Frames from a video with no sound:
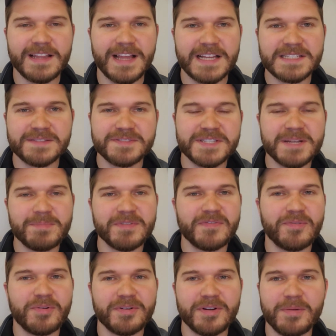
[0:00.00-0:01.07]
As I've said
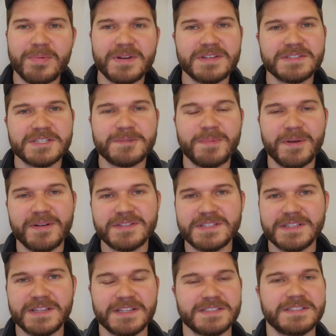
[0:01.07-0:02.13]
before, nobody's
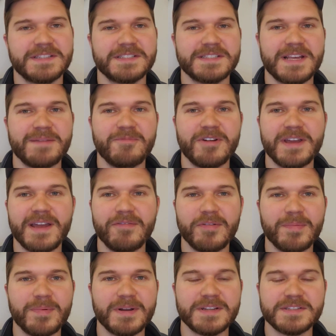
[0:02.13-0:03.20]
experiencing this in the same way.
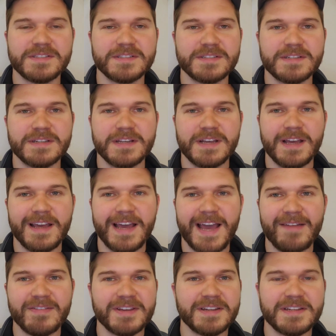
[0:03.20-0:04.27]
Everybody's
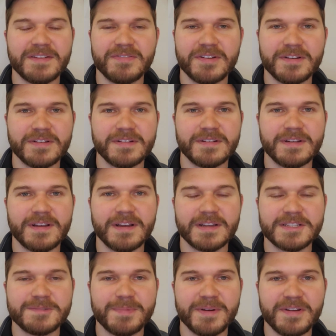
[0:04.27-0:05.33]
having a different
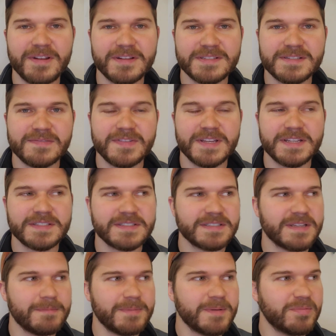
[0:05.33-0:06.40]
experience of this.
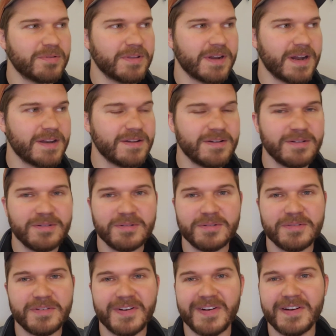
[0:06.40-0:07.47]
Some people that I
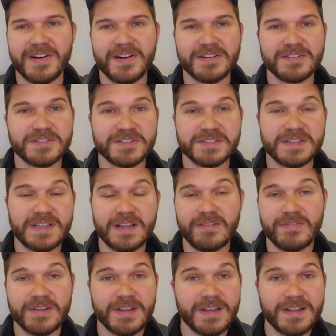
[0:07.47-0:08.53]
know are just
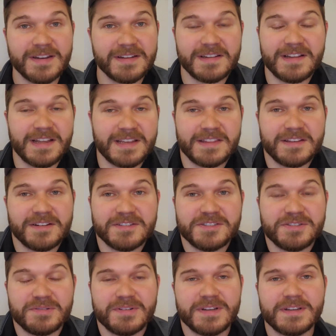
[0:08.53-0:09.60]
loving it, like they're
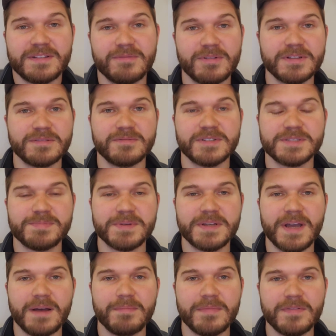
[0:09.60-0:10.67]
enjoying what's
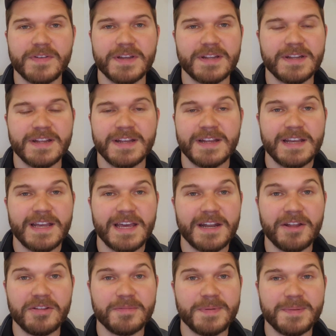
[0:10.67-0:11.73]
become of it,
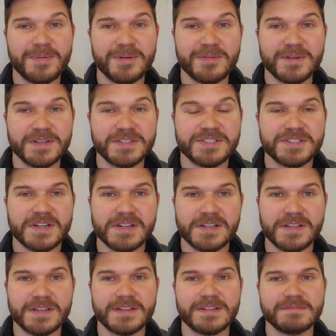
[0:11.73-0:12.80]
and other people are really
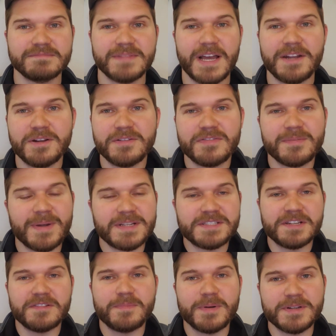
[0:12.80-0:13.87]
struggling. I know for
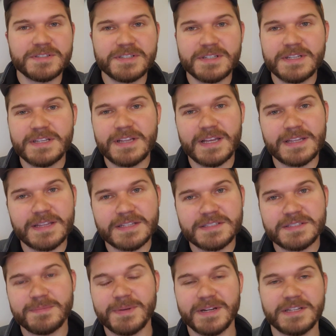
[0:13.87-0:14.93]
myself personally, like this
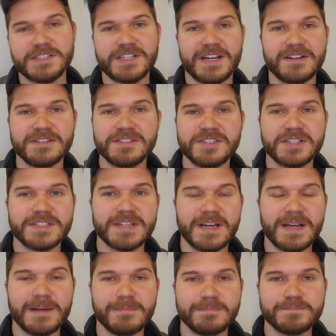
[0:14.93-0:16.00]
has been a challenging
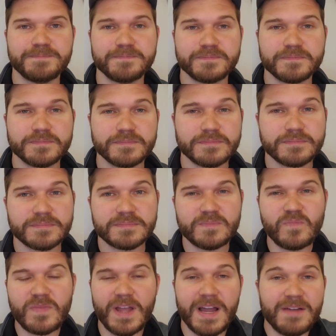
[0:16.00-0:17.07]
time.
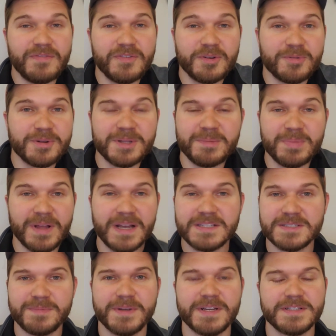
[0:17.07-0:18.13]
I feel really
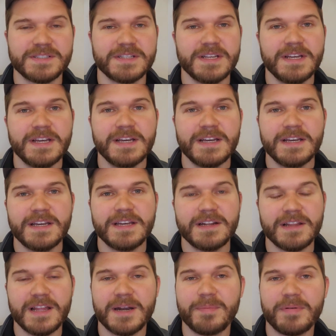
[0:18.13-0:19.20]
blessed because in
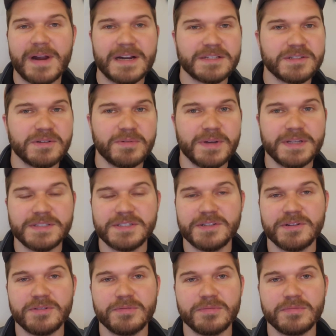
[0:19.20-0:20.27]
a lot of practical ways,
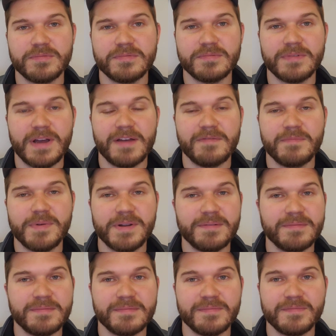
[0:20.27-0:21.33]
I've
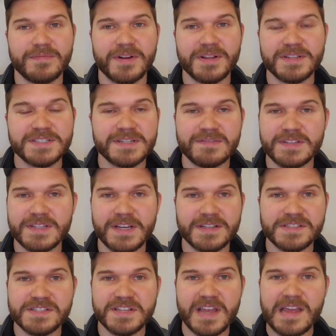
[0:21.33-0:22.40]
been relatively
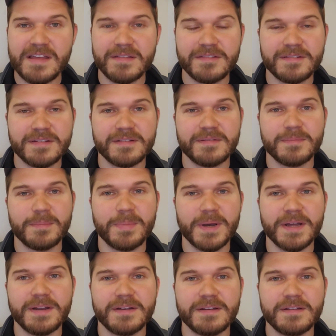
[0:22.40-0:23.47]
unscathed,
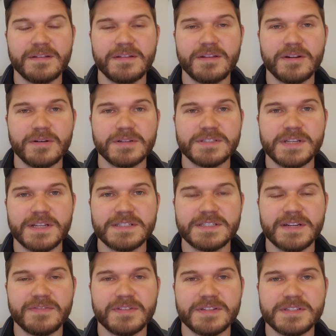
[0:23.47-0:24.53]
but it's
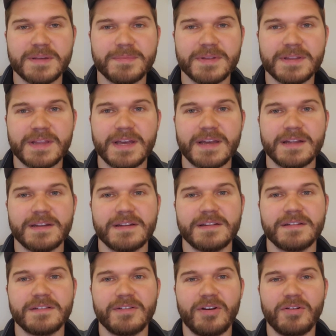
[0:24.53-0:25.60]
definitely something that
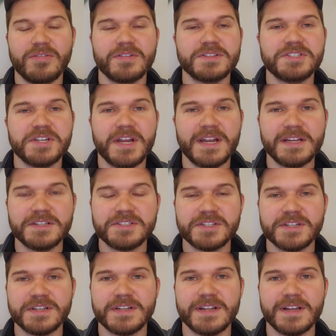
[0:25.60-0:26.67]
all the change
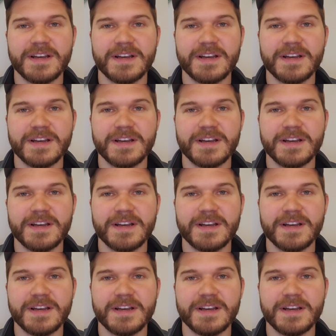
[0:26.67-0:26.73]
and